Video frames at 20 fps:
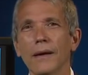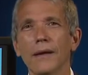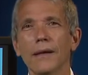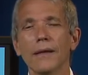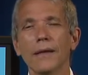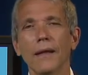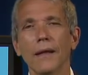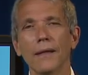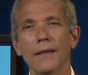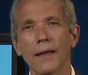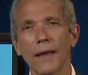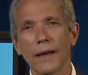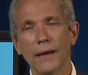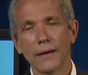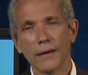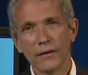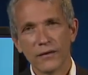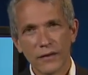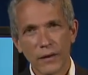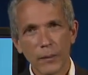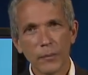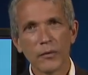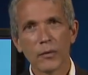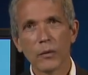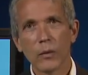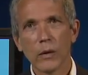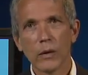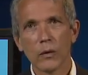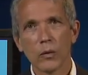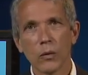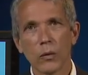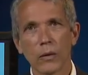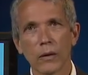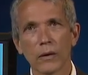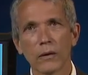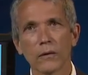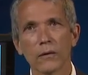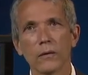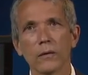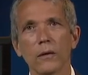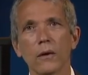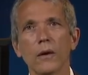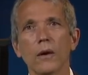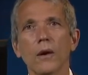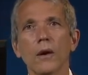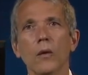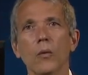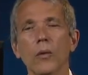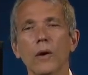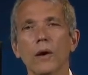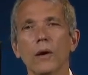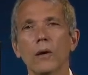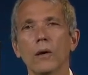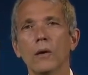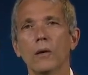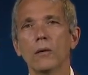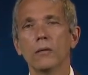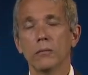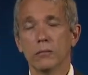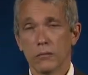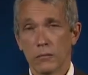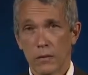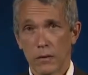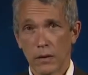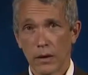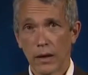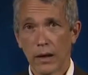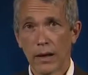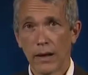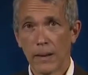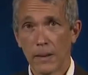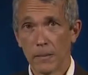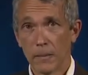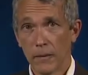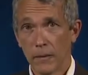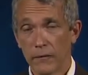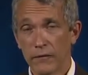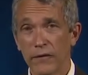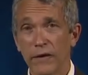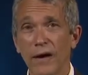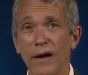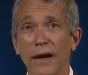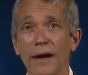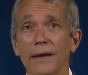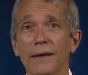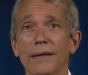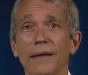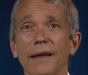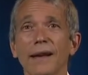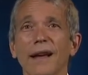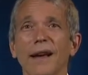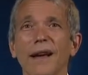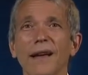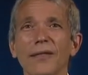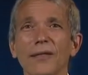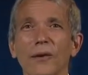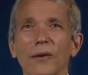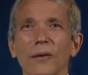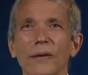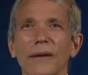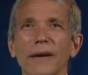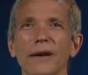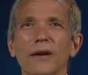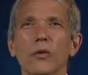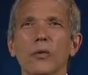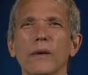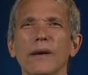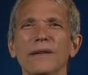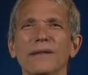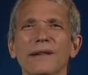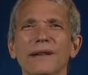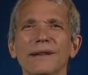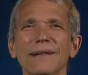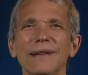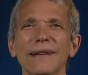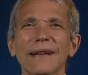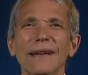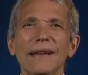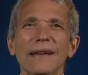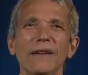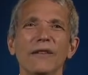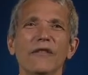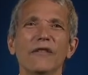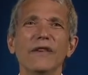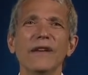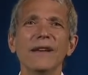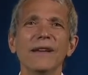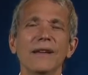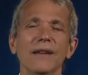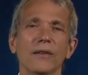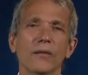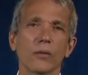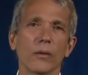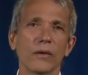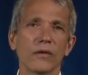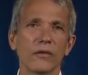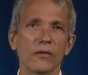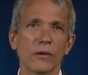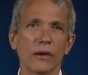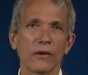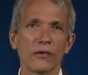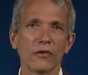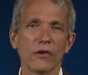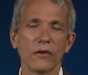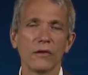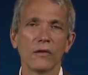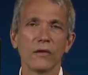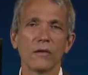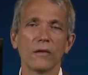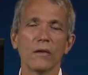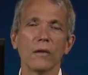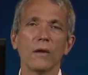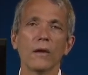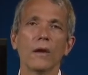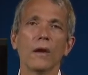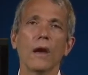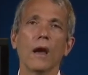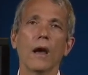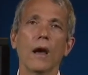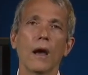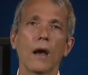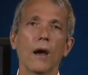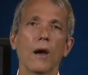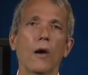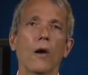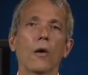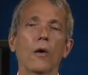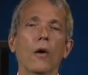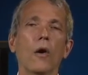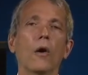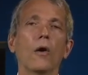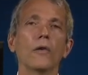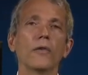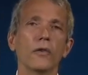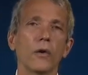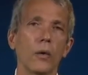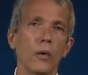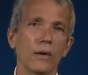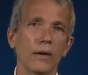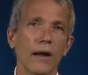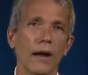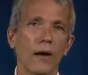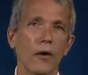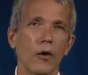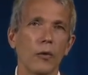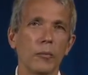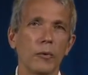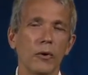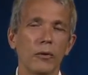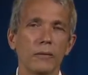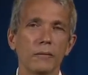that subsequent courts will um, find that other increasingly invidious restrictions uh, are also allowable